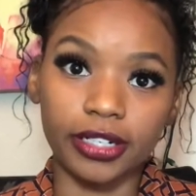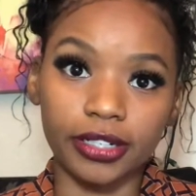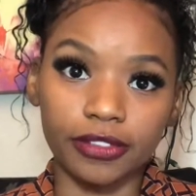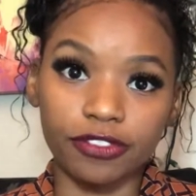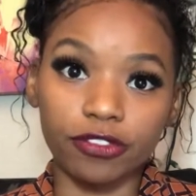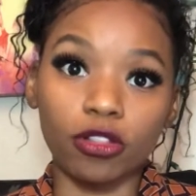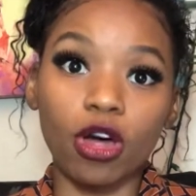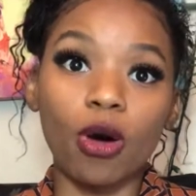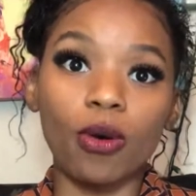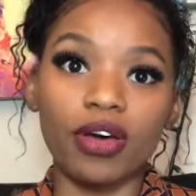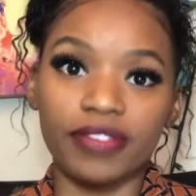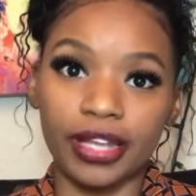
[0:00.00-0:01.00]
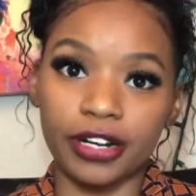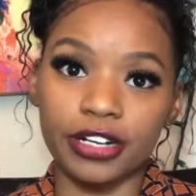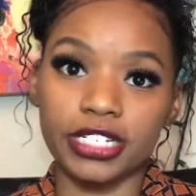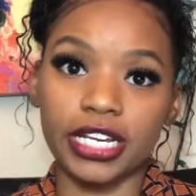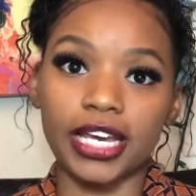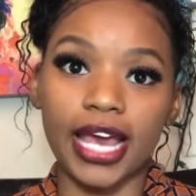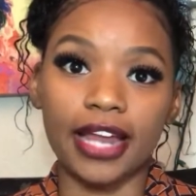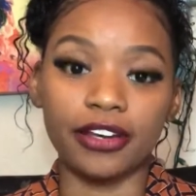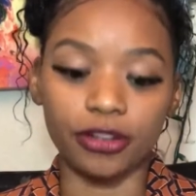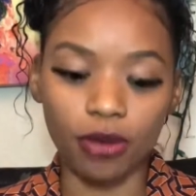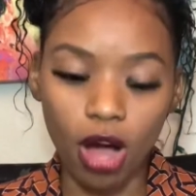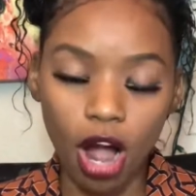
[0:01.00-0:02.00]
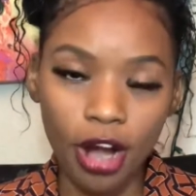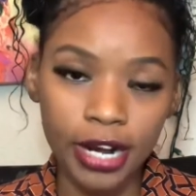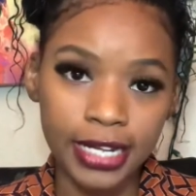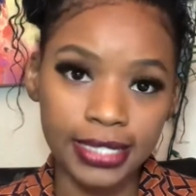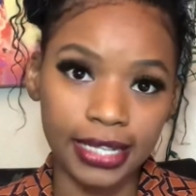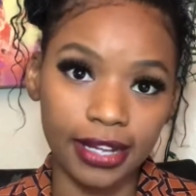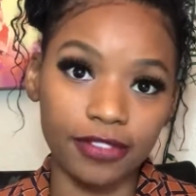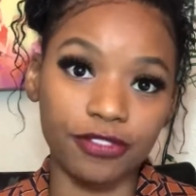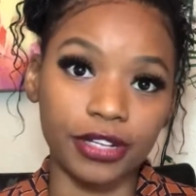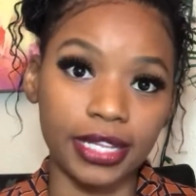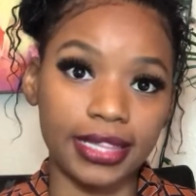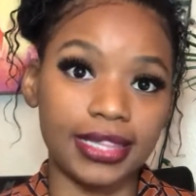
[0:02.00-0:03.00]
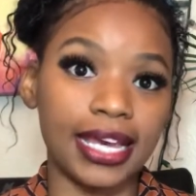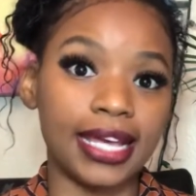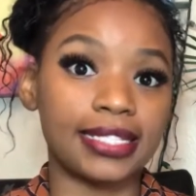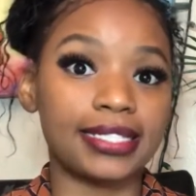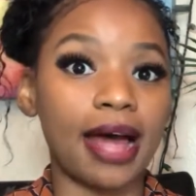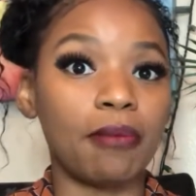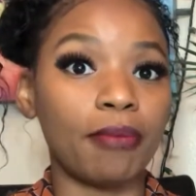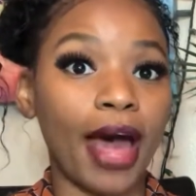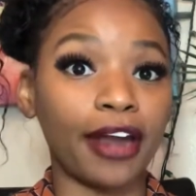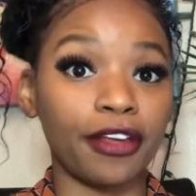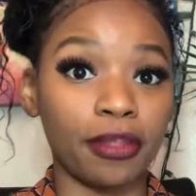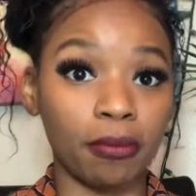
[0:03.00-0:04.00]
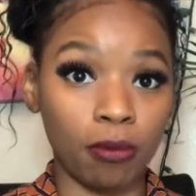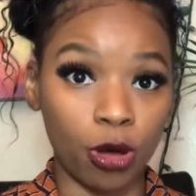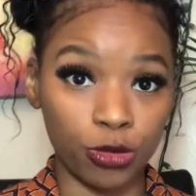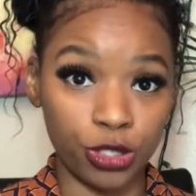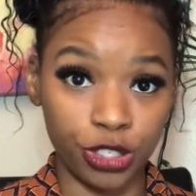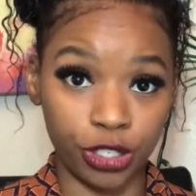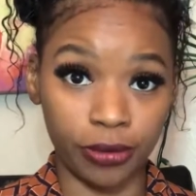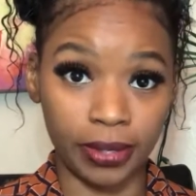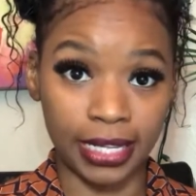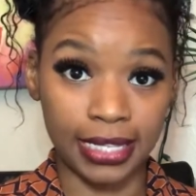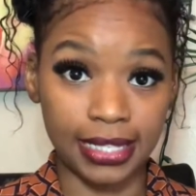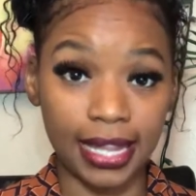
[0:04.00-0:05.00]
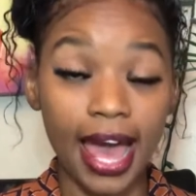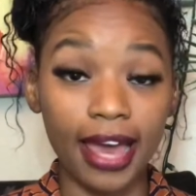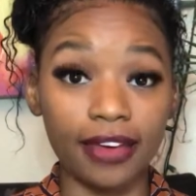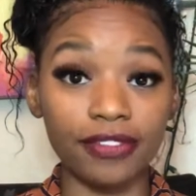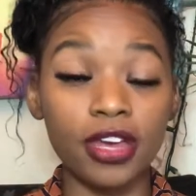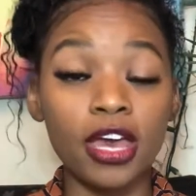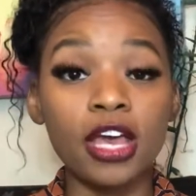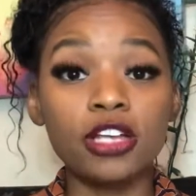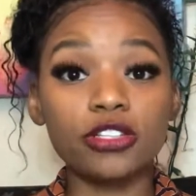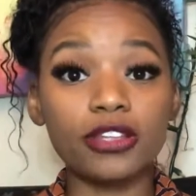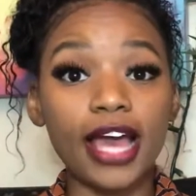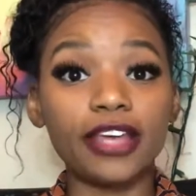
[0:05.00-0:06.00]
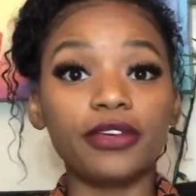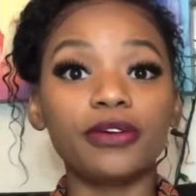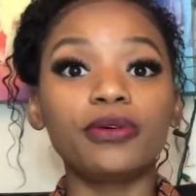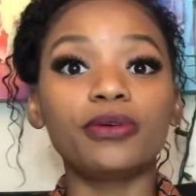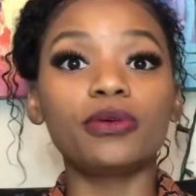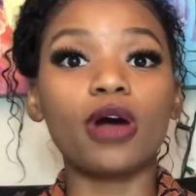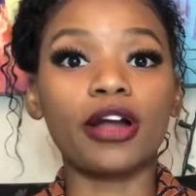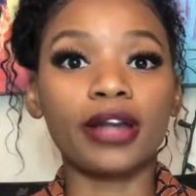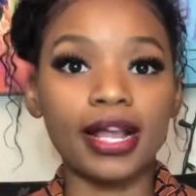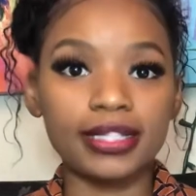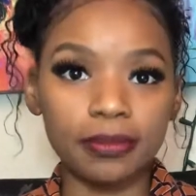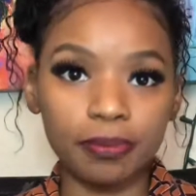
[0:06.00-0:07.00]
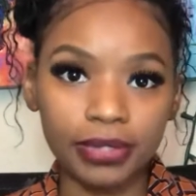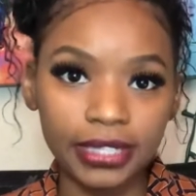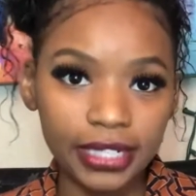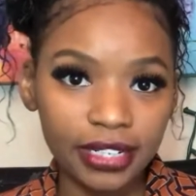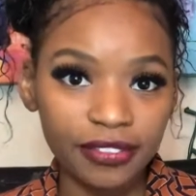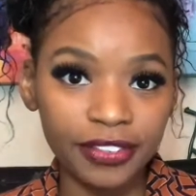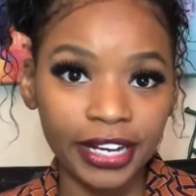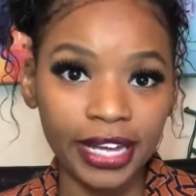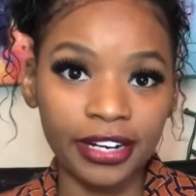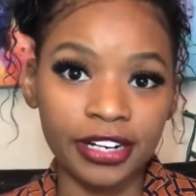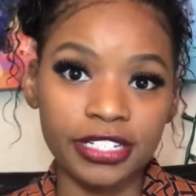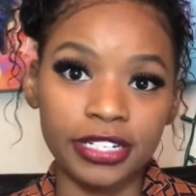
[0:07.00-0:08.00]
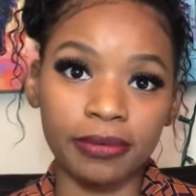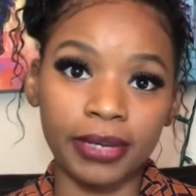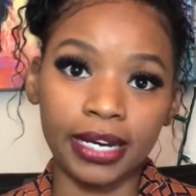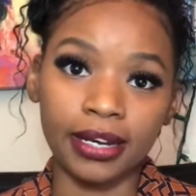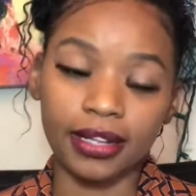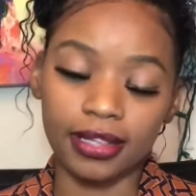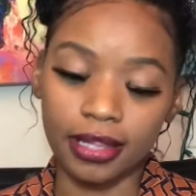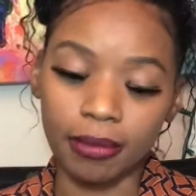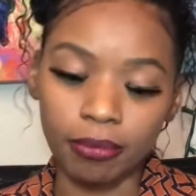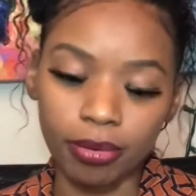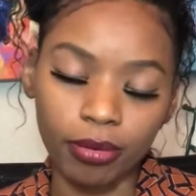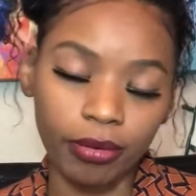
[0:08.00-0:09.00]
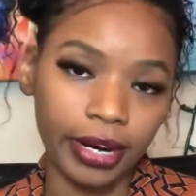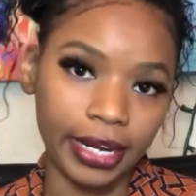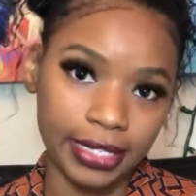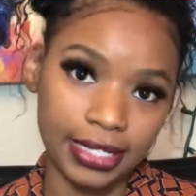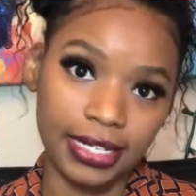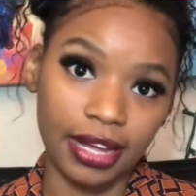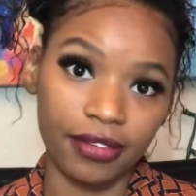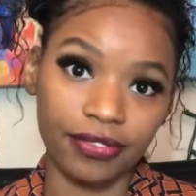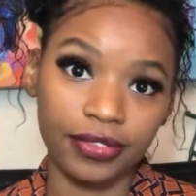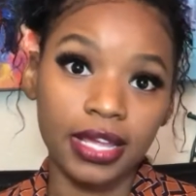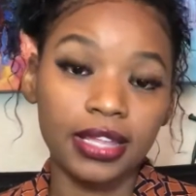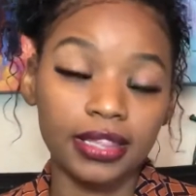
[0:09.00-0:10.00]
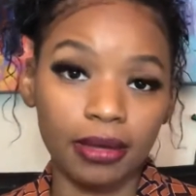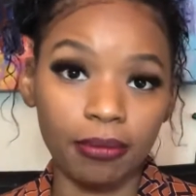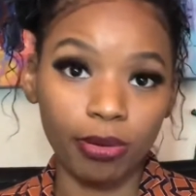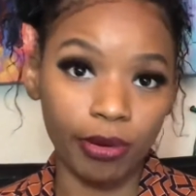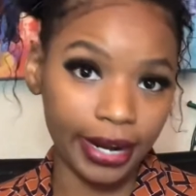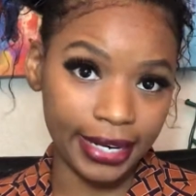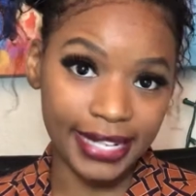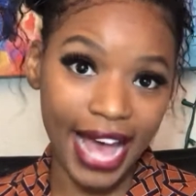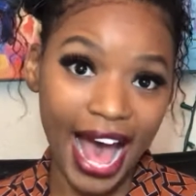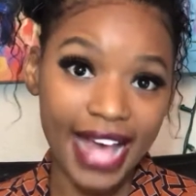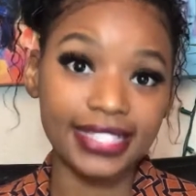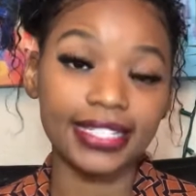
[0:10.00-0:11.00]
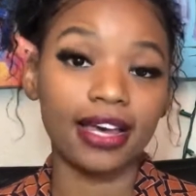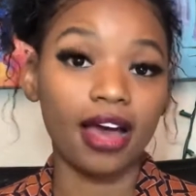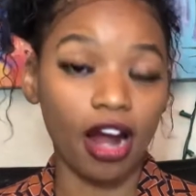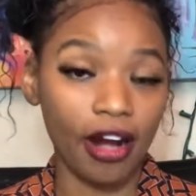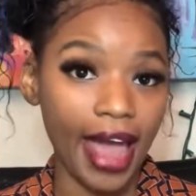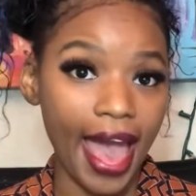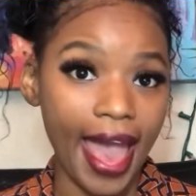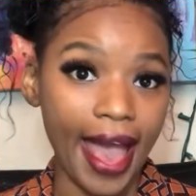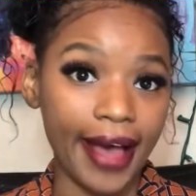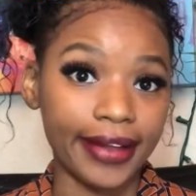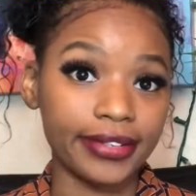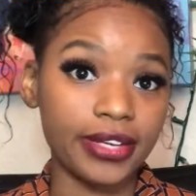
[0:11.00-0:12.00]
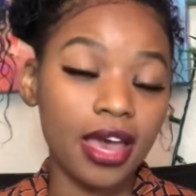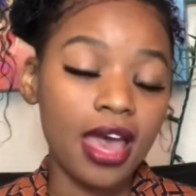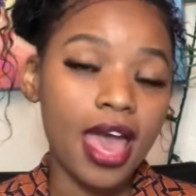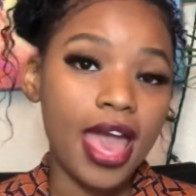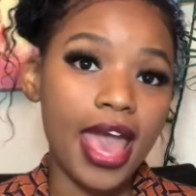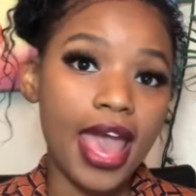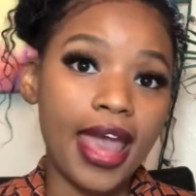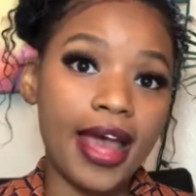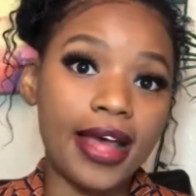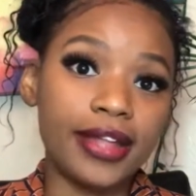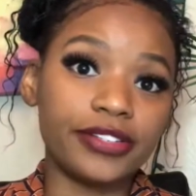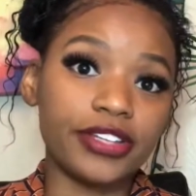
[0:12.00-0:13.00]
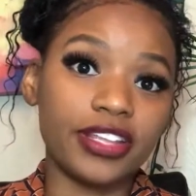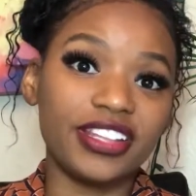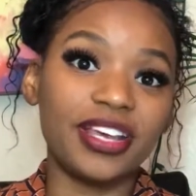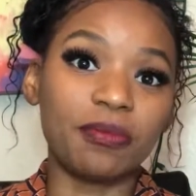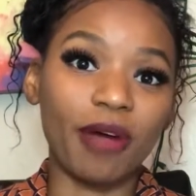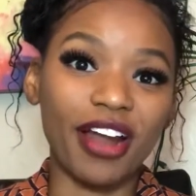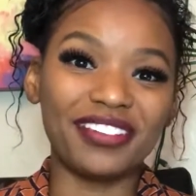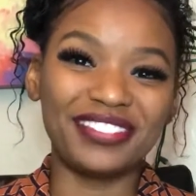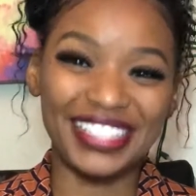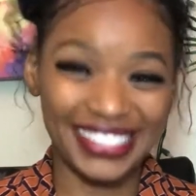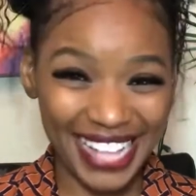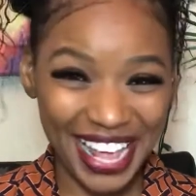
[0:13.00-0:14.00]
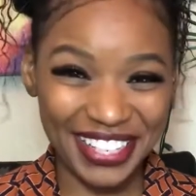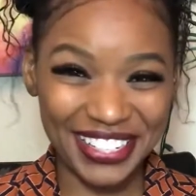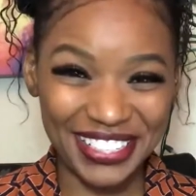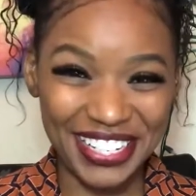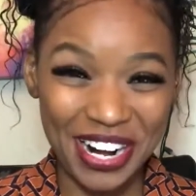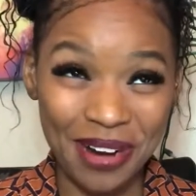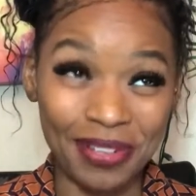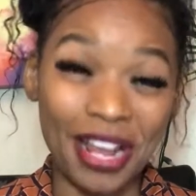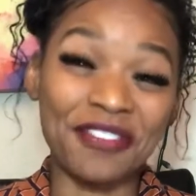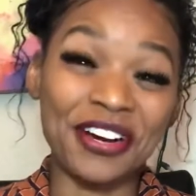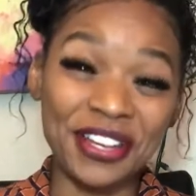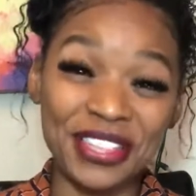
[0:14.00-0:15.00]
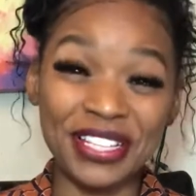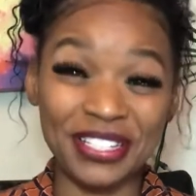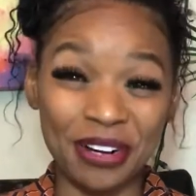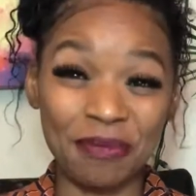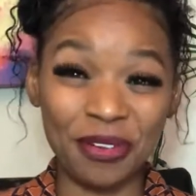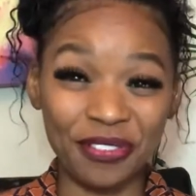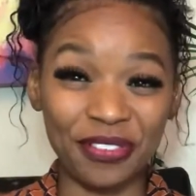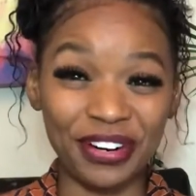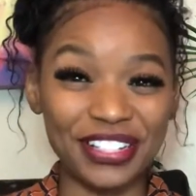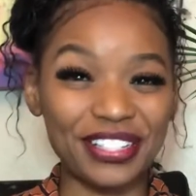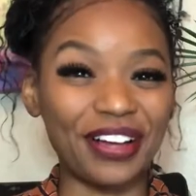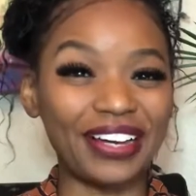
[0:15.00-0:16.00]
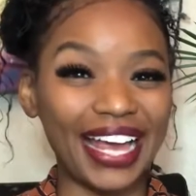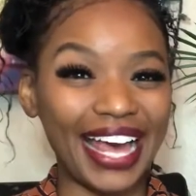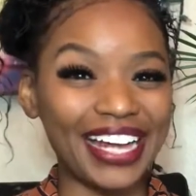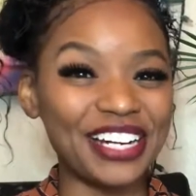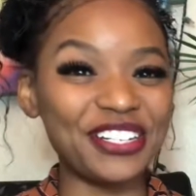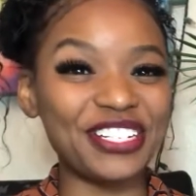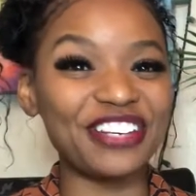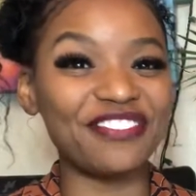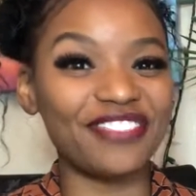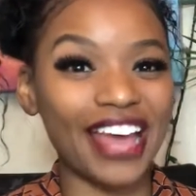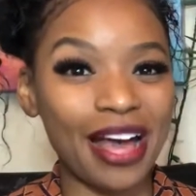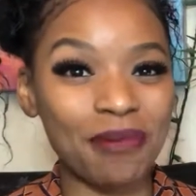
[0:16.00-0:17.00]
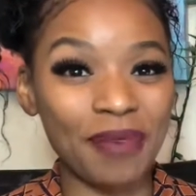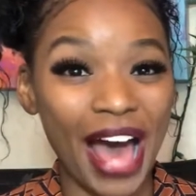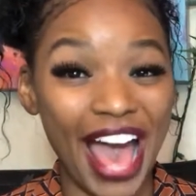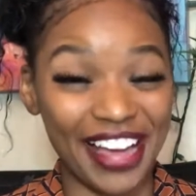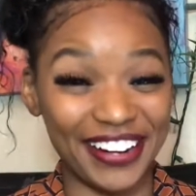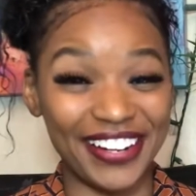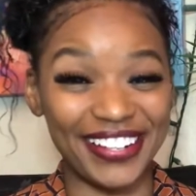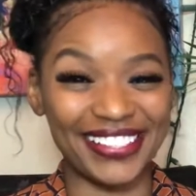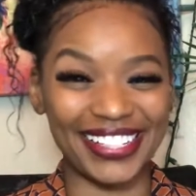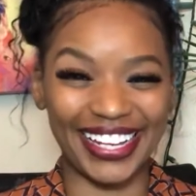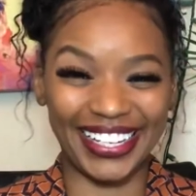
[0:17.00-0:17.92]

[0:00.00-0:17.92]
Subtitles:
flow of energy, and you harness it for the things that matter the most to you in this life, so that you are not depleted of your energy when the important stuff, the important tasks are at hand. And he brought up this other term, and I've heard this term before. It's called energy vampires.